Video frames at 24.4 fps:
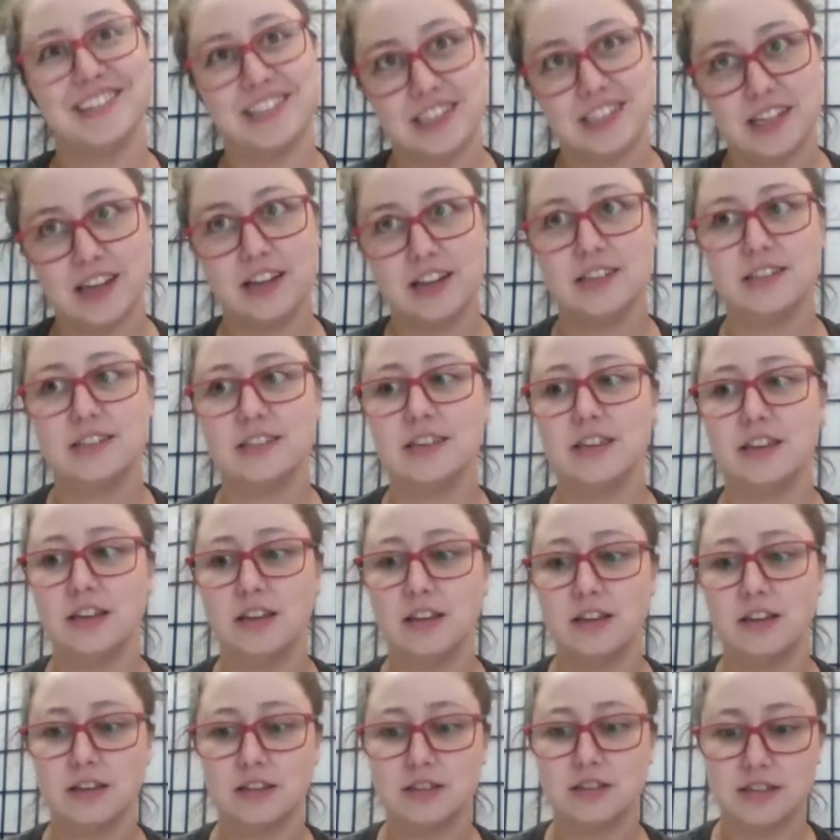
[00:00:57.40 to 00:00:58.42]

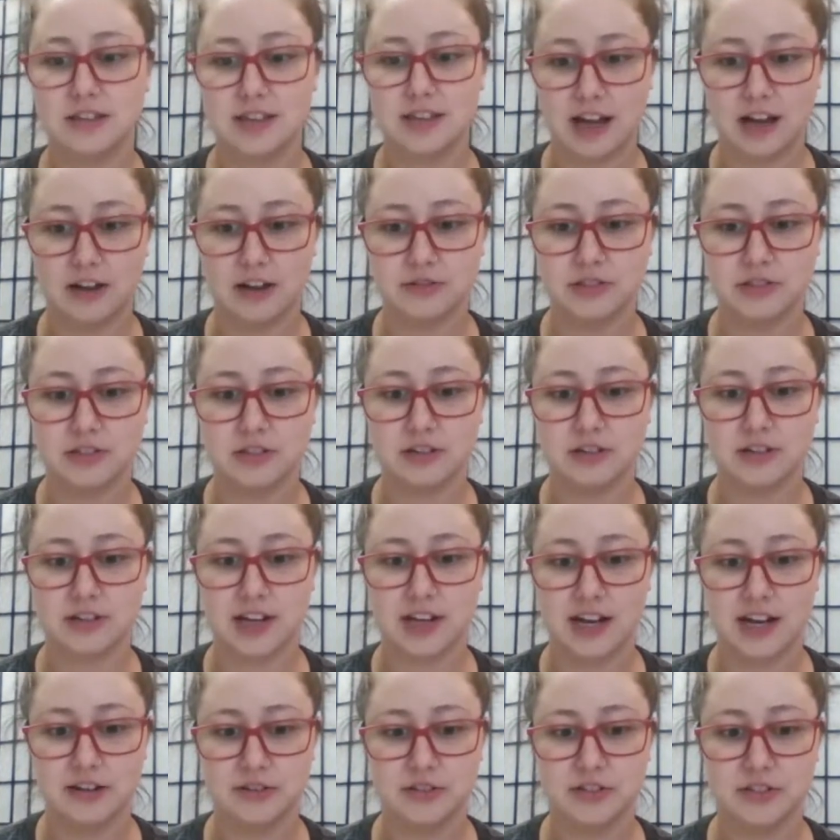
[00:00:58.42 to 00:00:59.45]
CIT to counselor,
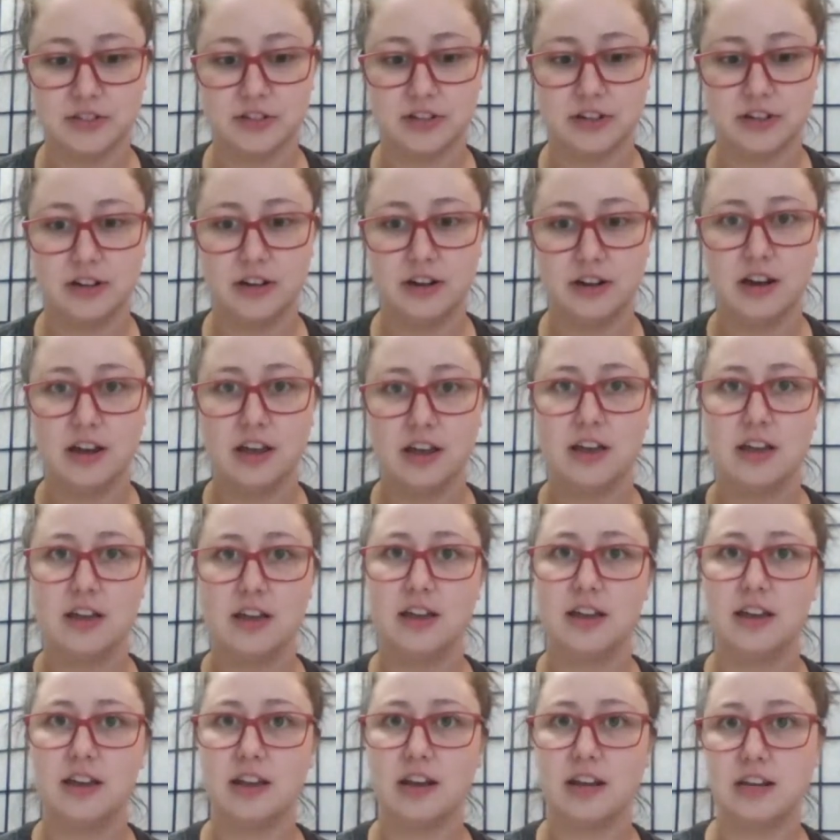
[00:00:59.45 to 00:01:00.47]
counselor,
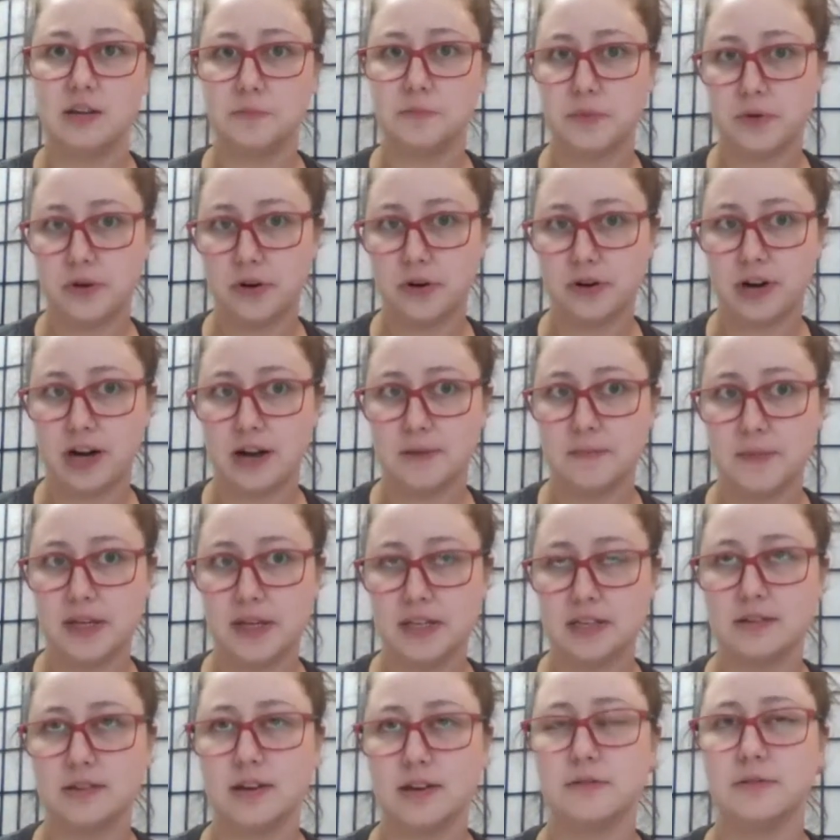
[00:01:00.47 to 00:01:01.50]
and I did programming.
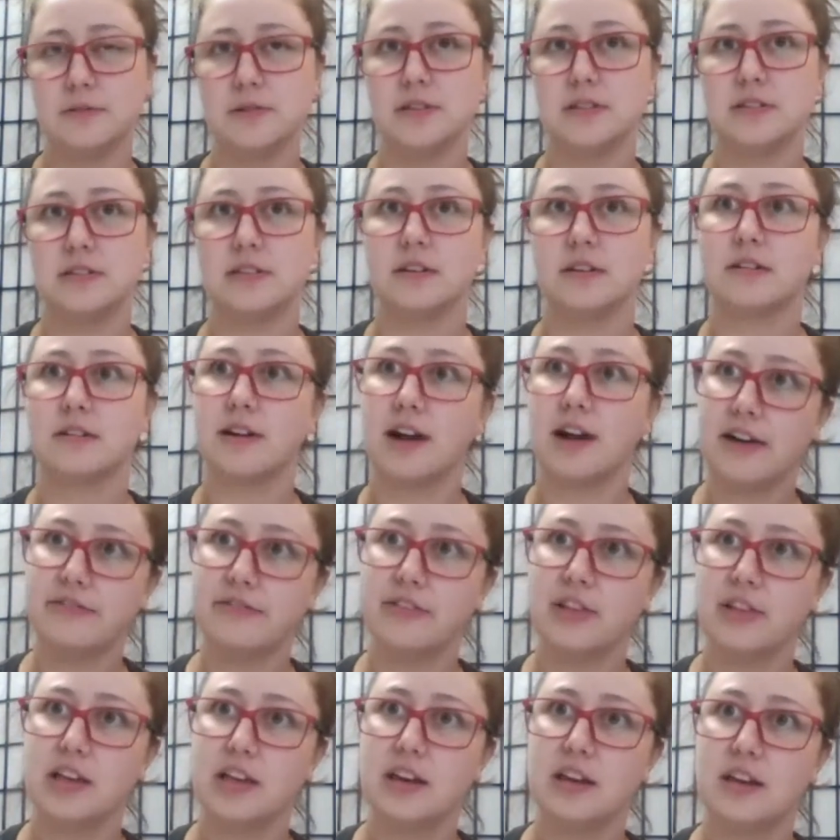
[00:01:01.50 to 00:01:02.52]
So I was the craft
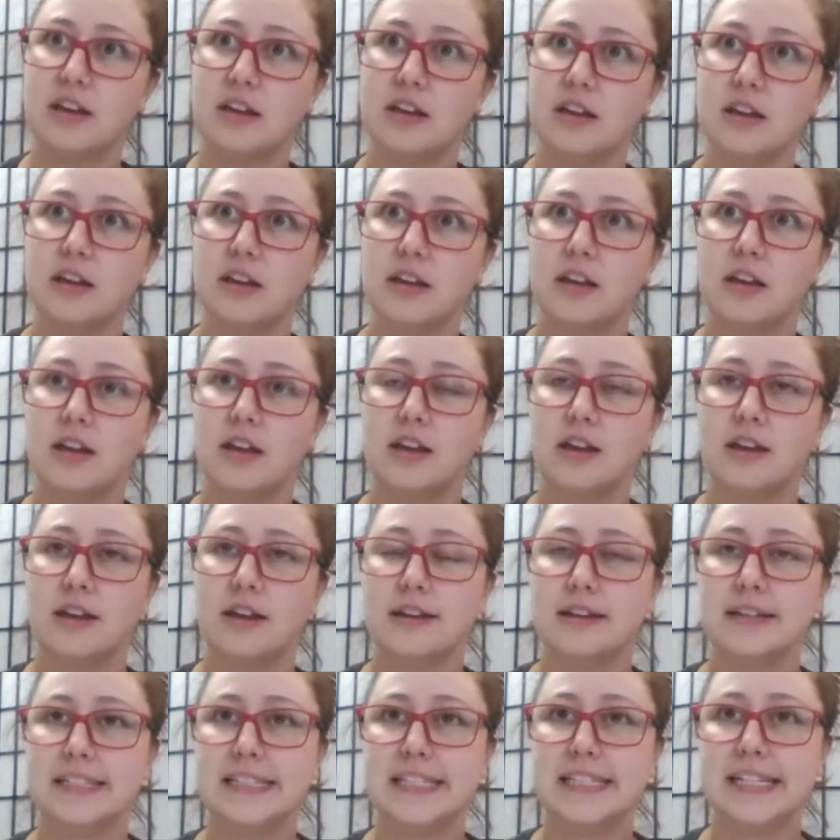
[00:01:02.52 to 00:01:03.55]
lady
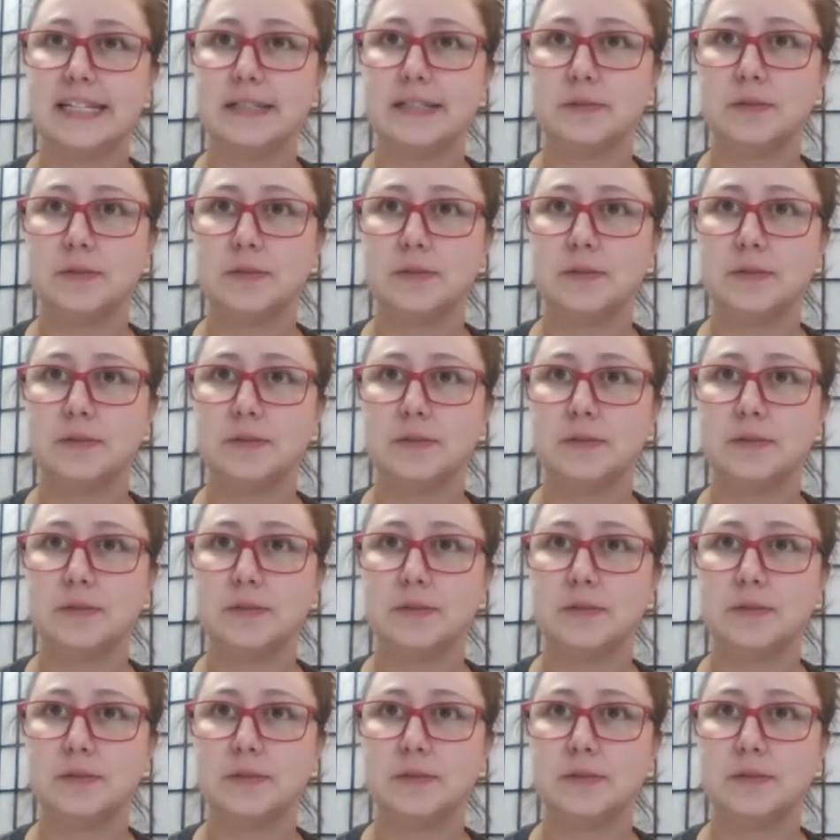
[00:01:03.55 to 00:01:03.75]
at